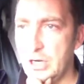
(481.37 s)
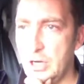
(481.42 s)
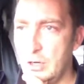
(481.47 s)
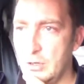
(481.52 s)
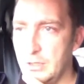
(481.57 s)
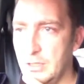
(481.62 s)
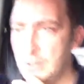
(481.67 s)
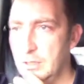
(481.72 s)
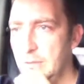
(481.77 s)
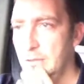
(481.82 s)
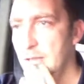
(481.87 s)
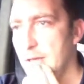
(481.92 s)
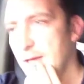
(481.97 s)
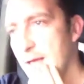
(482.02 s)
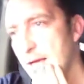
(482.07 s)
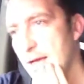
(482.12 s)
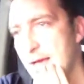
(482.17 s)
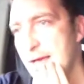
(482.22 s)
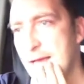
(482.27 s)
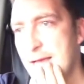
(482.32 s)

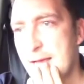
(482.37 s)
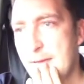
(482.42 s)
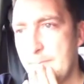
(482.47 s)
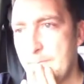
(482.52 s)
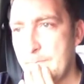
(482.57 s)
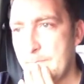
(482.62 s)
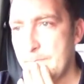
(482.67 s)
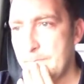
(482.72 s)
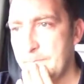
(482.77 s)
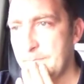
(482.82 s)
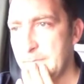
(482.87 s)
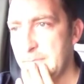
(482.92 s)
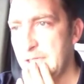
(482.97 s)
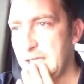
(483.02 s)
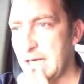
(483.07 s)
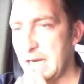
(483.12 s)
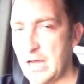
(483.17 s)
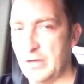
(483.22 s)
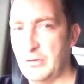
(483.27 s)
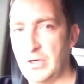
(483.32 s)
on.
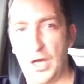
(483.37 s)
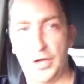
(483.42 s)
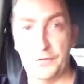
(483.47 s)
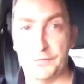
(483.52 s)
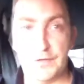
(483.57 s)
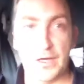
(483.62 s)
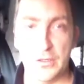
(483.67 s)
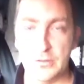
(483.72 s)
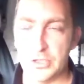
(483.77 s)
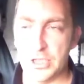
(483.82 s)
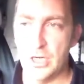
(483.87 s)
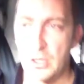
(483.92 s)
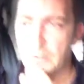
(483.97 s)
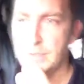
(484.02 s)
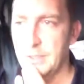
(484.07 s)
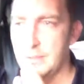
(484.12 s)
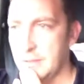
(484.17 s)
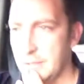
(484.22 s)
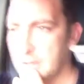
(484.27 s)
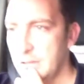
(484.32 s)
You know, life goes on.
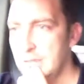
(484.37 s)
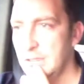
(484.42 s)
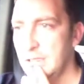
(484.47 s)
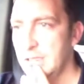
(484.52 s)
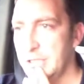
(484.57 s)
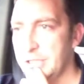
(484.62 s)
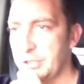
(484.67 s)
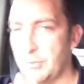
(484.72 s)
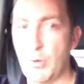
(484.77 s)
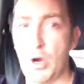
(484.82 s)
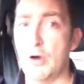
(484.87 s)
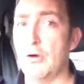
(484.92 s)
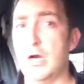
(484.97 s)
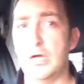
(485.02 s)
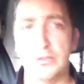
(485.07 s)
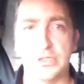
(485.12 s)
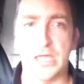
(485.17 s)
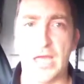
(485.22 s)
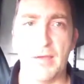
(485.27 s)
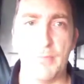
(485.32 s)

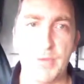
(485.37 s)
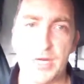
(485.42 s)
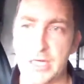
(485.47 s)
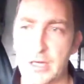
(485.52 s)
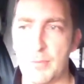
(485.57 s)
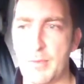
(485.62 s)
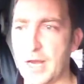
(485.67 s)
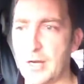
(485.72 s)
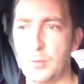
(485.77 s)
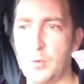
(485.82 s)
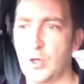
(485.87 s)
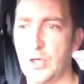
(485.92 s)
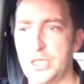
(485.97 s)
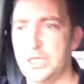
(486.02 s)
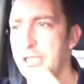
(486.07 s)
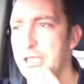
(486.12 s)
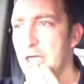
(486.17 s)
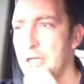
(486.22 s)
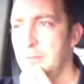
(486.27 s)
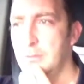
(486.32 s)
Tomorrow's coming no matter what
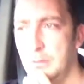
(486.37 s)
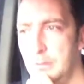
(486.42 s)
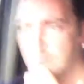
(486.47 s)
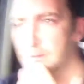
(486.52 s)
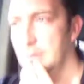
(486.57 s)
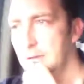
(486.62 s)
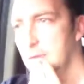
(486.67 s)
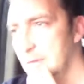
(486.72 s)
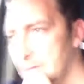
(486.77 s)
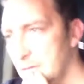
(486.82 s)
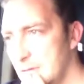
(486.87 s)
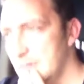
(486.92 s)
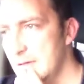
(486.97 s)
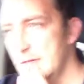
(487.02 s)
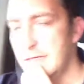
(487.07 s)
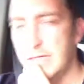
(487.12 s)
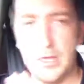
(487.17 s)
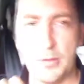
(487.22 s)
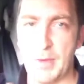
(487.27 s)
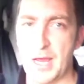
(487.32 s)
you do.
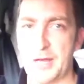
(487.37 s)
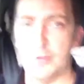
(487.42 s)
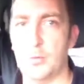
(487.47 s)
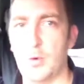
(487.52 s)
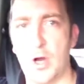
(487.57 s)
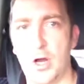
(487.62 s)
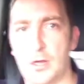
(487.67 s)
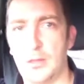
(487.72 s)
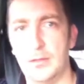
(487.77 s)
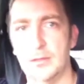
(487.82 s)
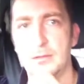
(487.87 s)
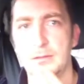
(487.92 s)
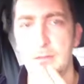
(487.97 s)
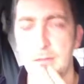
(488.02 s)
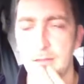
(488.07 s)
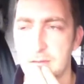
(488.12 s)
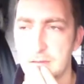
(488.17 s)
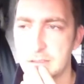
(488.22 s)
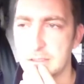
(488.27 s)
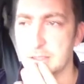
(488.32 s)
No matter what.
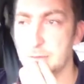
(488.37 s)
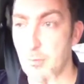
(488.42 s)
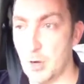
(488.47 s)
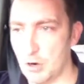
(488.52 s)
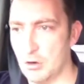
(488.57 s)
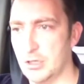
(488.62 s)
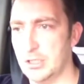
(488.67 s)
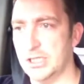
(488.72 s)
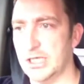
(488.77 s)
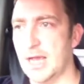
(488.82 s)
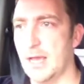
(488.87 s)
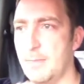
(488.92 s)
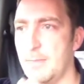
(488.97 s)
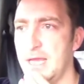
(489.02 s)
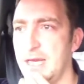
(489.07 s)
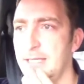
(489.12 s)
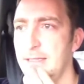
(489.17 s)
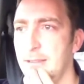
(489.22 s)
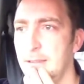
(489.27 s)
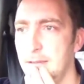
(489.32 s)
Tomorrow's
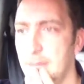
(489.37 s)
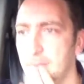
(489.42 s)
coming.